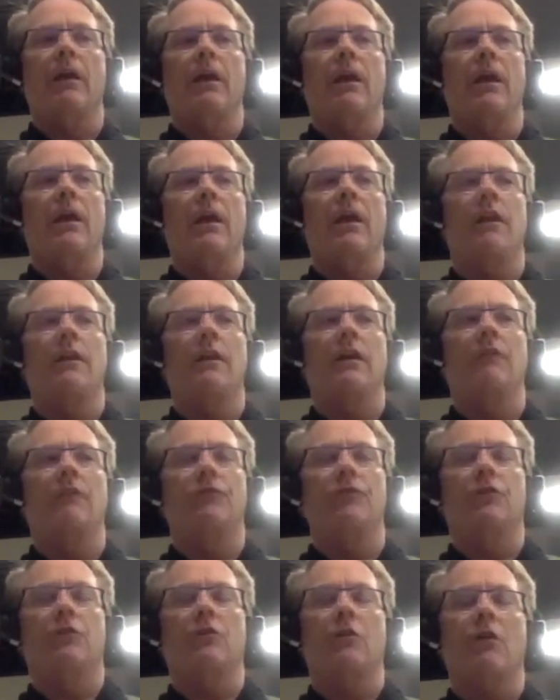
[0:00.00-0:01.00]
And if
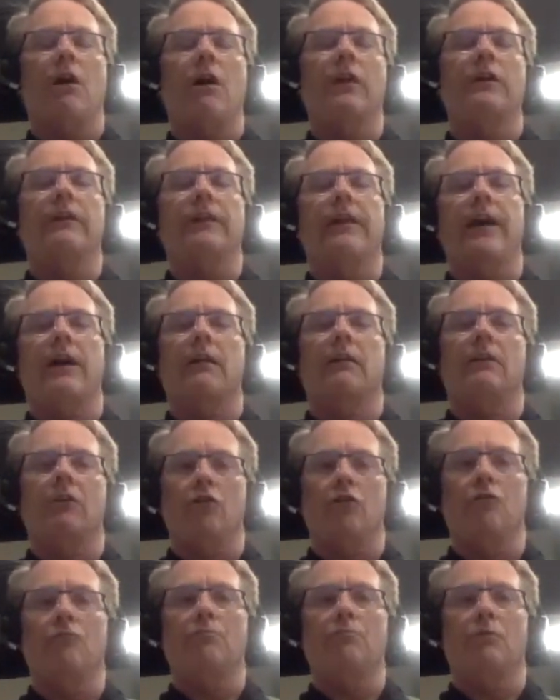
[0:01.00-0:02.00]
you're caught in that
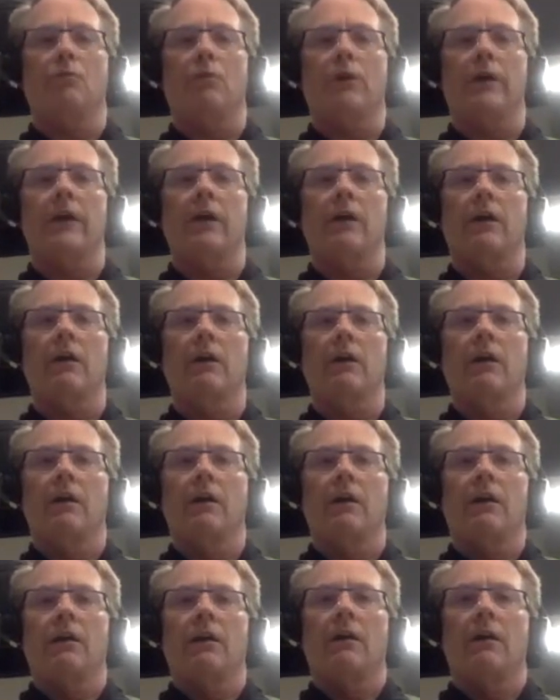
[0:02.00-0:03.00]
loop where
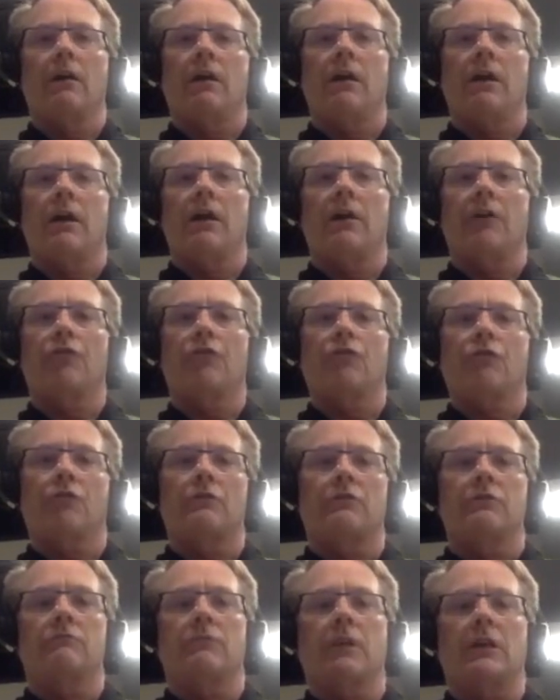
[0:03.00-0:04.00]

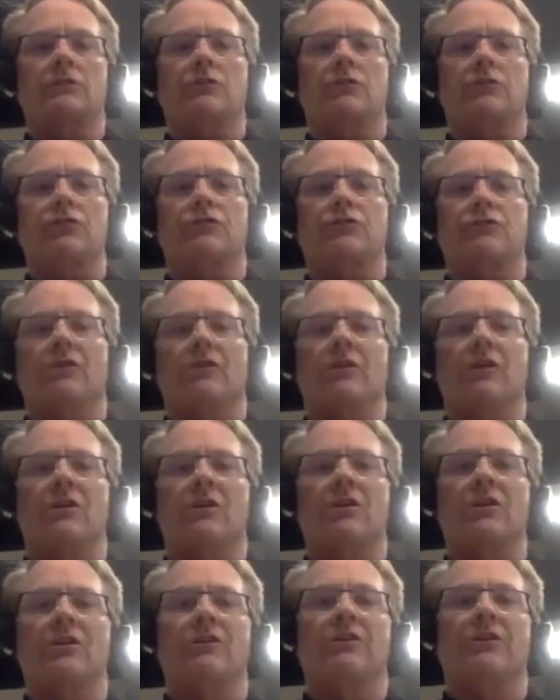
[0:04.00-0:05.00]
certain muscles
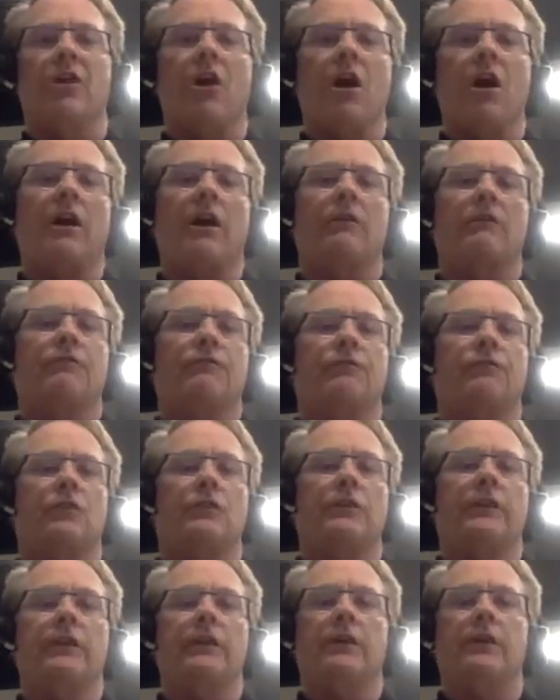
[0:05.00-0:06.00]
are not
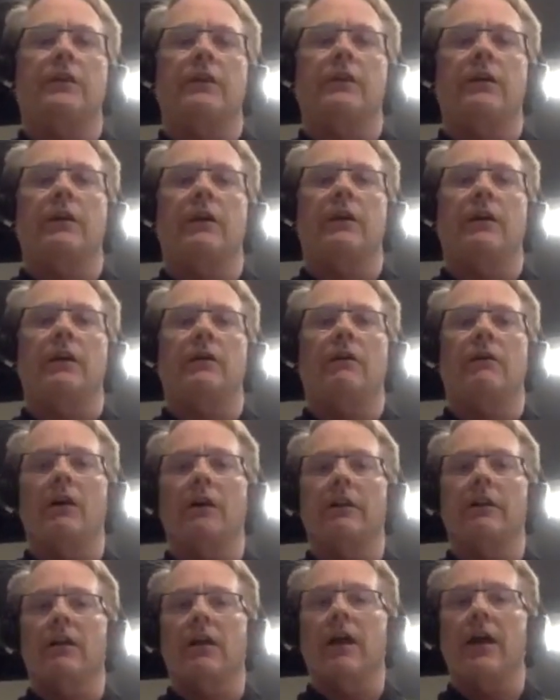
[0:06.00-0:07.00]
fully
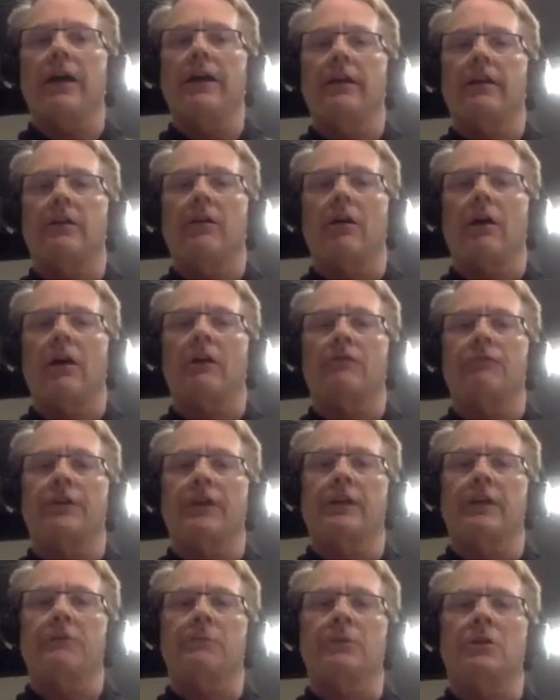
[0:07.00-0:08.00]
online and not
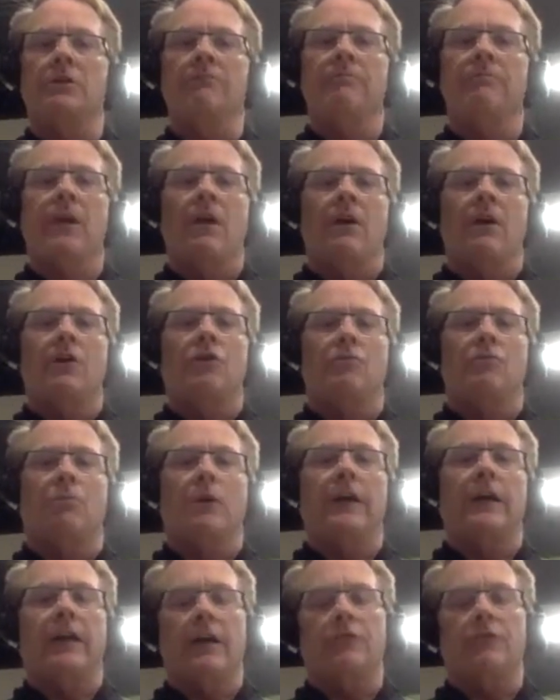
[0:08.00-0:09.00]
available, your
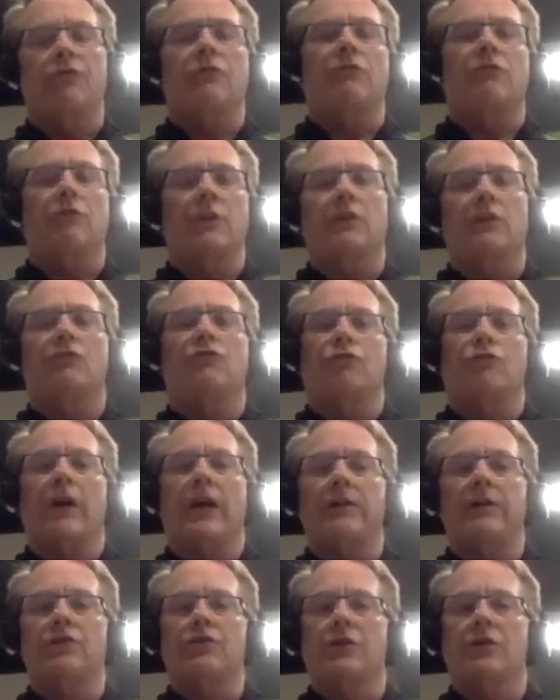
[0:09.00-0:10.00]
brain has to create a
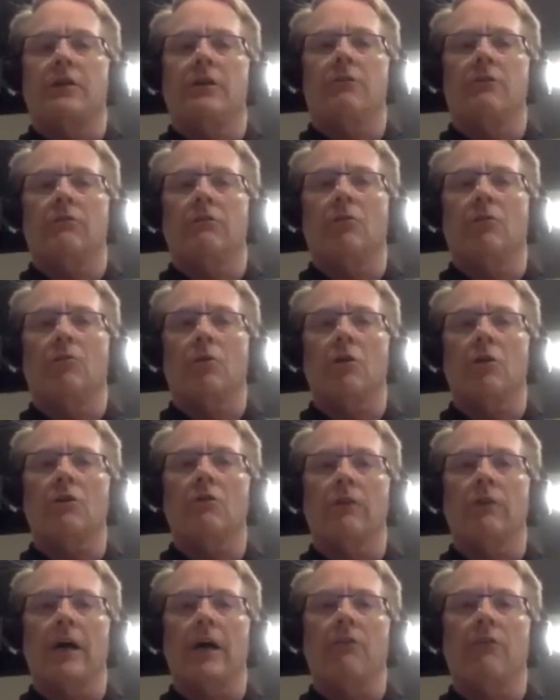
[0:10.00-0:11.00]
strategy or a
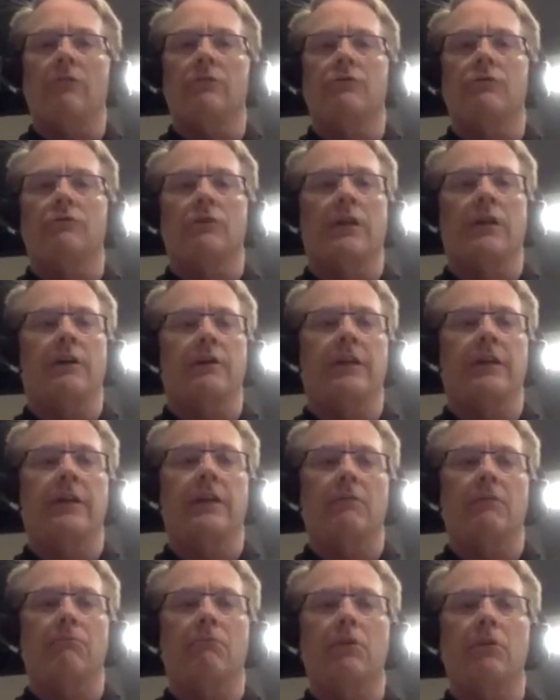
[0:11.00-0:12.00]
workaround to allow you to
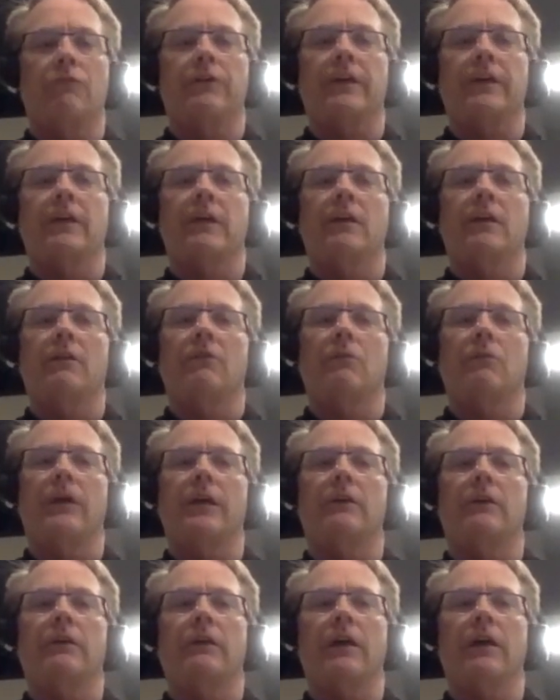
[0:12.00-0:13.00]
keep moving. And the way
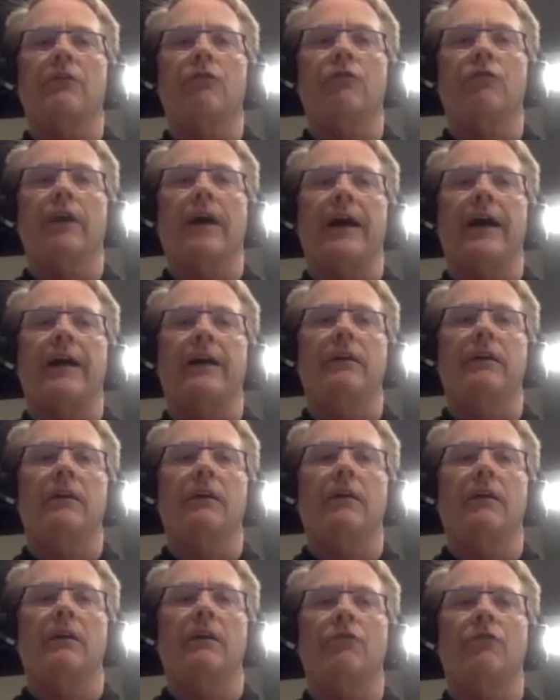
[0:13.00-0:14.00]
it does that
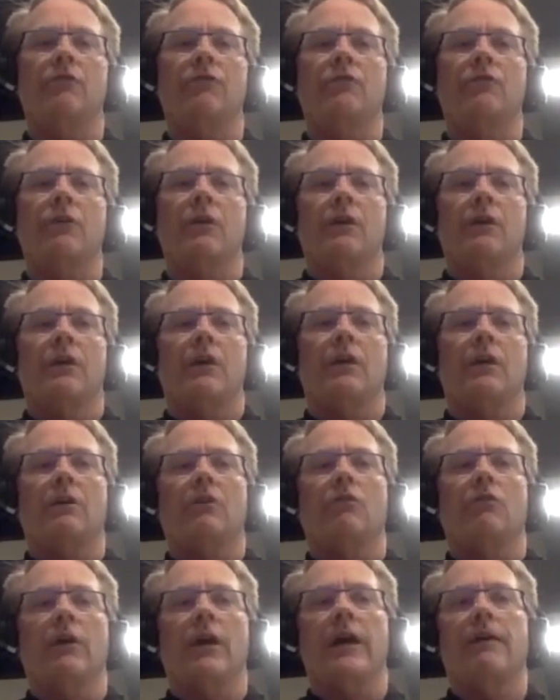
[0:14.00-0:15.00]
is it
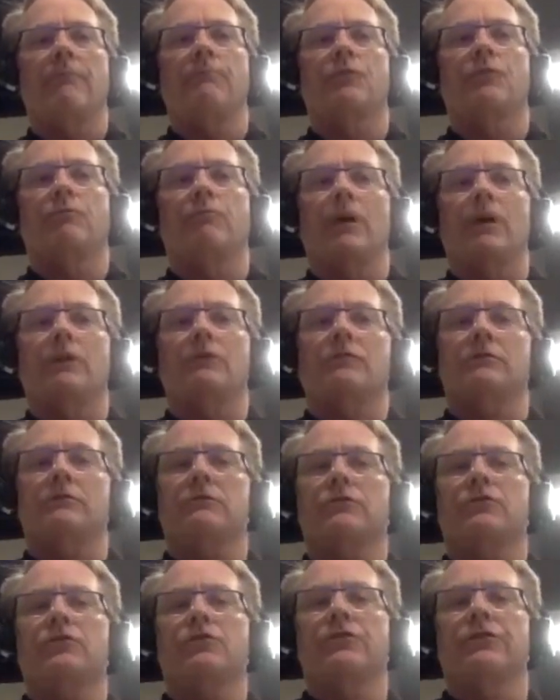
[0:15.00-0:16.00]
grabs
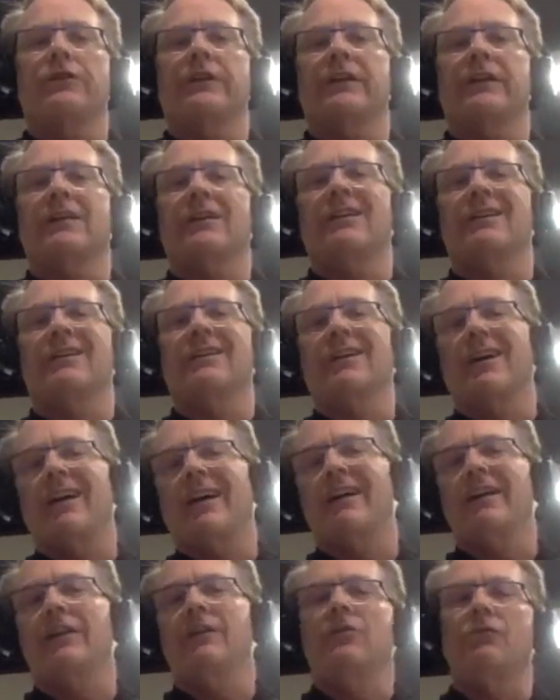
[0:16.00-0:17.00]
muscles that can
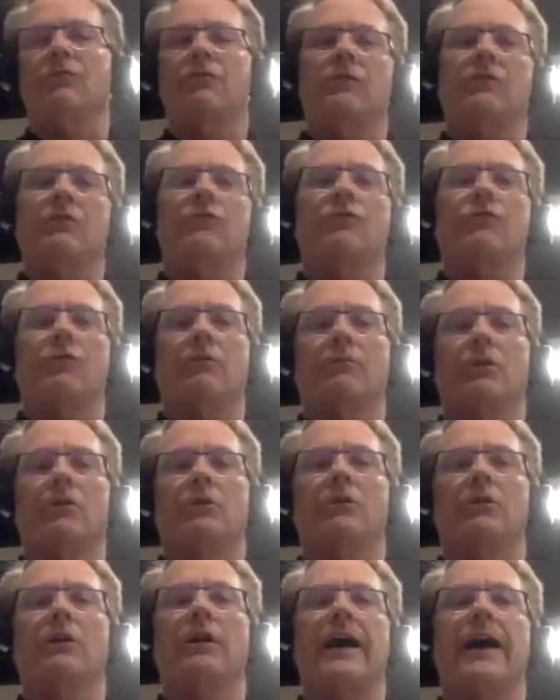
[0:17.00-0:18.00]
kind of do the
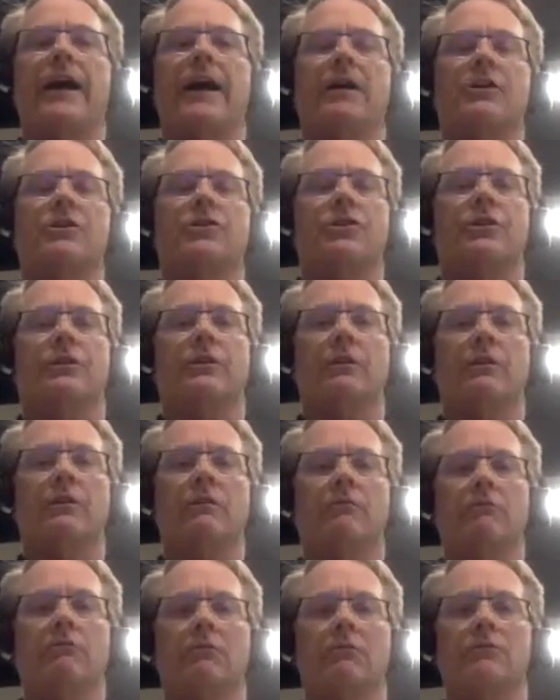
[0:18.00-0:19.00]
similar action.
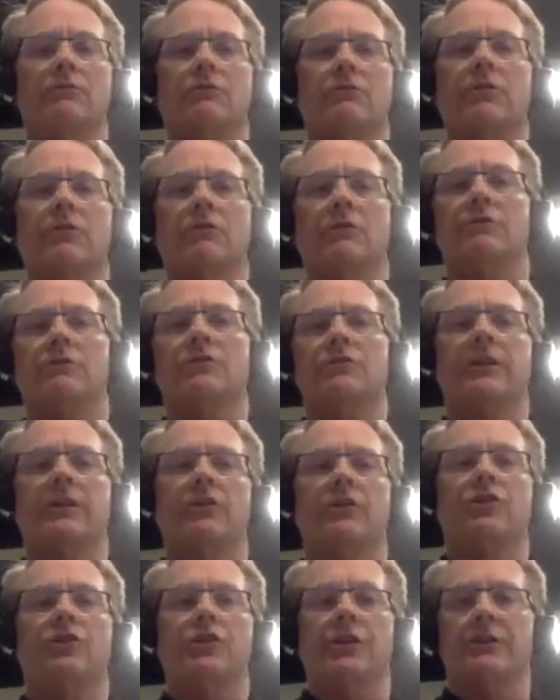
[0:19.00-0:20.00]
So they're
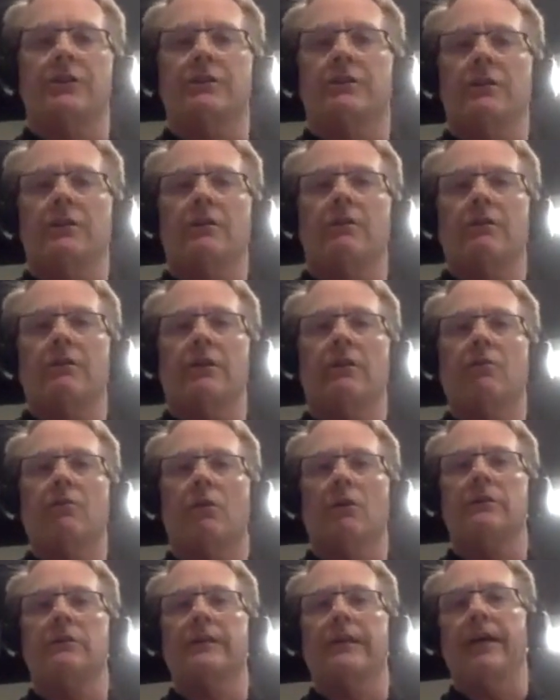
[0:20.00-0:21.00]
synergistic, they
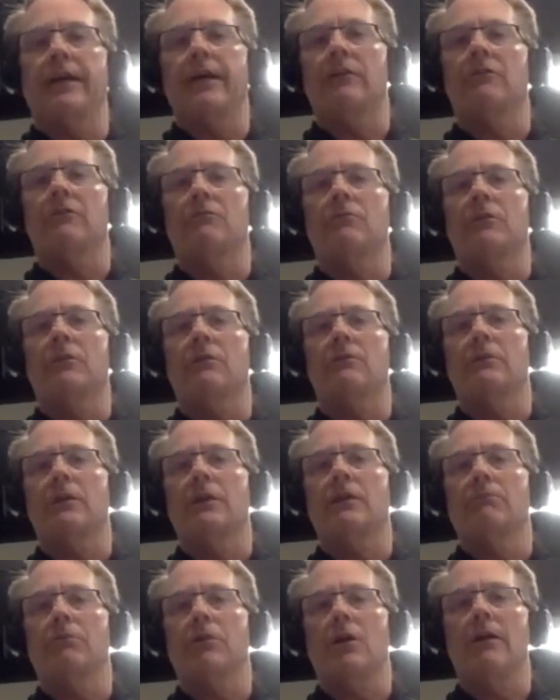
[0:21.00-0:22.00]
work together with the
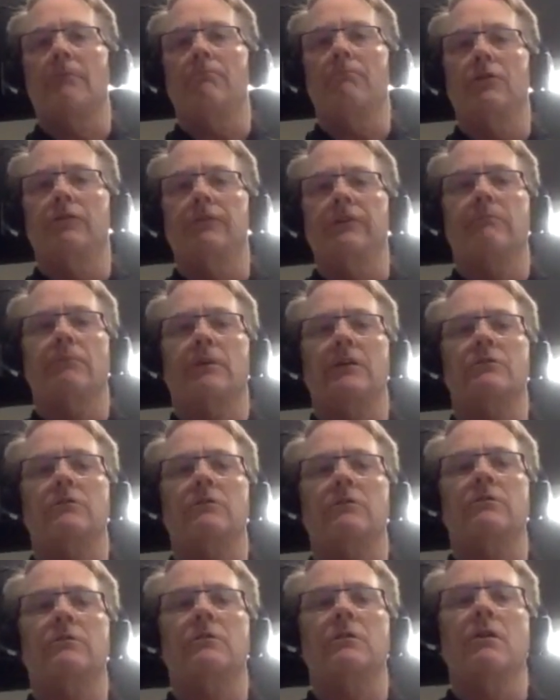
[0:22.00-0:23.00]
big prime moving
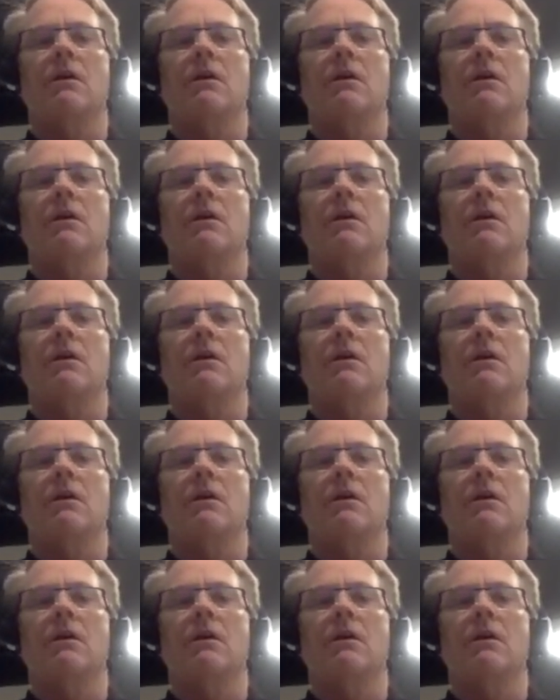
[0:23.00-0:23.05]
muscles.